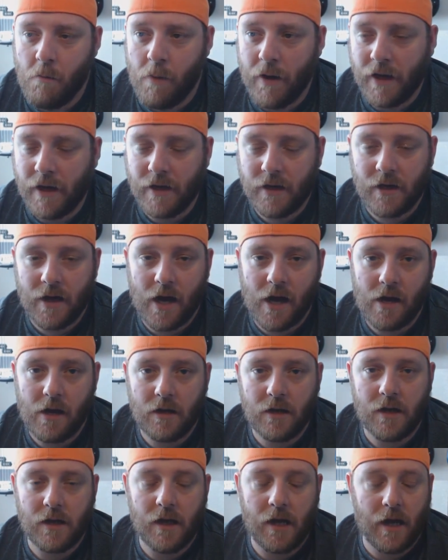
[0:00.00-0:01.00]
being
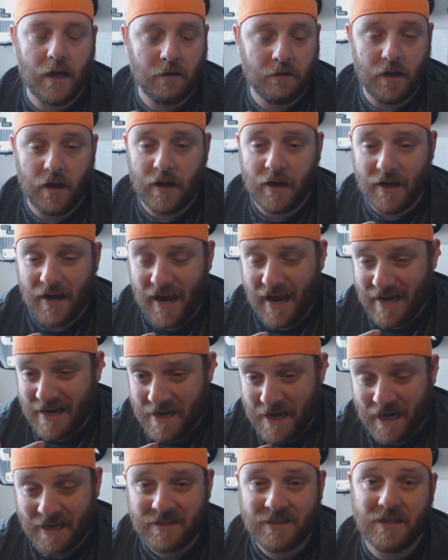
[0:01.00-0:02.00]
a
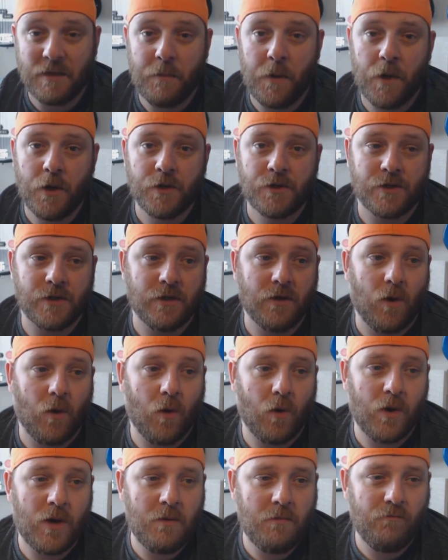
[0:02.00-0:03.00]
nasty person
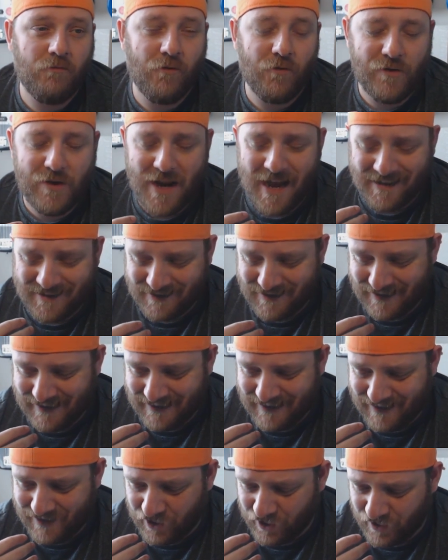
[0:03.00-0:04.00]
or
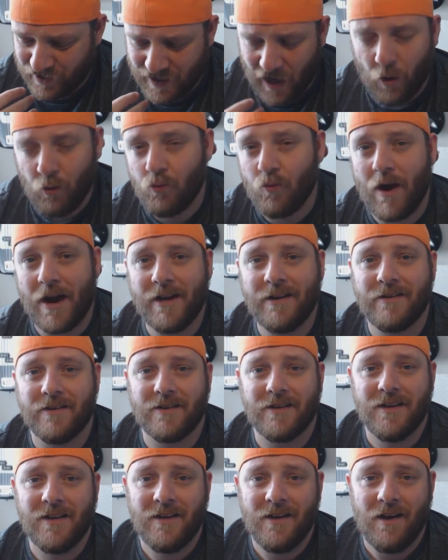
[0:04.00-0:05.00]
nasty, just
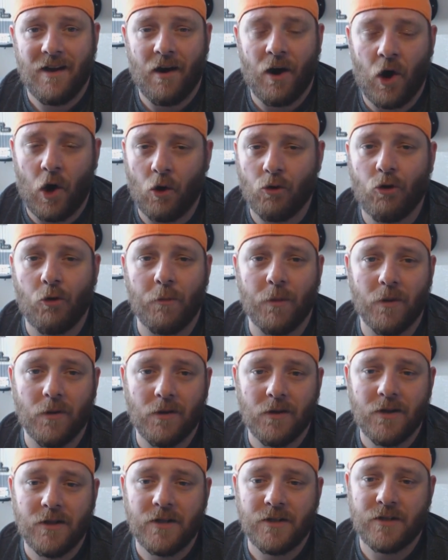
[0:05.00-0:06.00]
downright
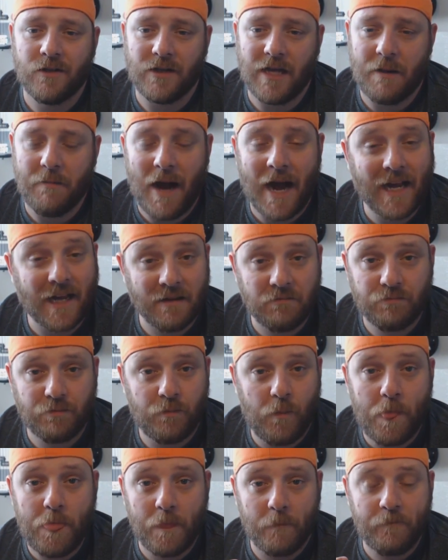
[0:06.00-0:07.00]
horrible to them. I can
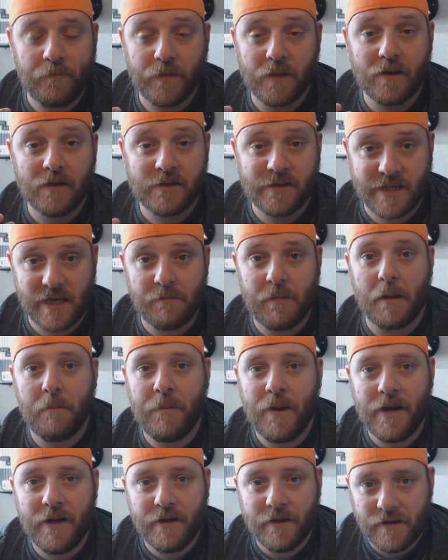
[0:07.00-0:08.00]
say my
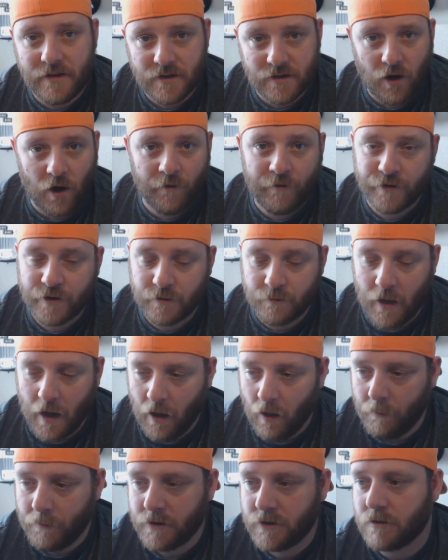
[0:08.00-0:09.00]
opinions, offer some
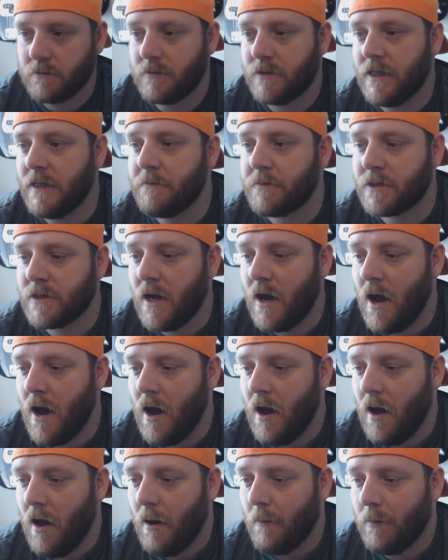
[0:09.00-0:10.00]
help and some tips,
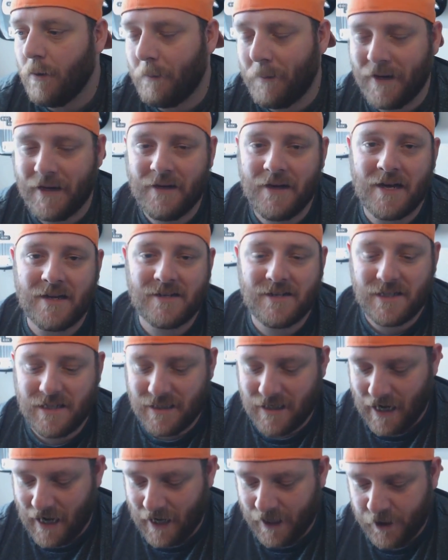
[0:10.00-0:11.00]
but being
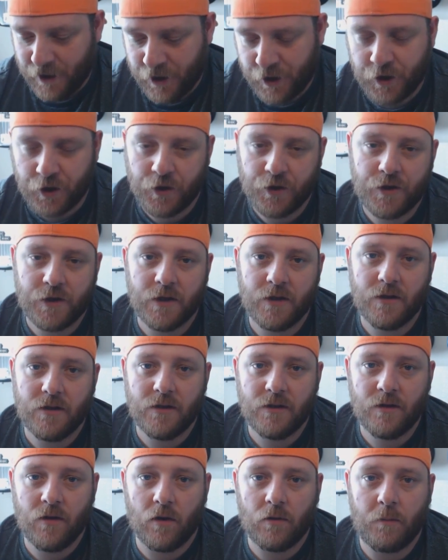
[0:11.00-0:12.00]
nasty, I should
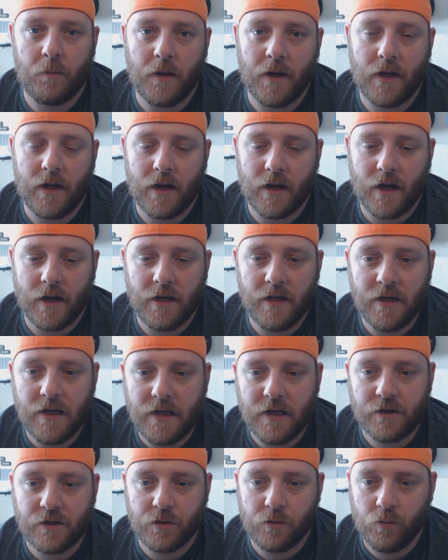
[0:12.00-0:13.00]
not be, and I
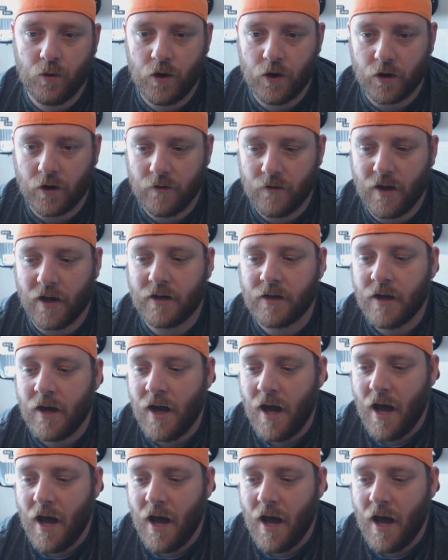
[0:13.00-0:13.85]
need to work on that.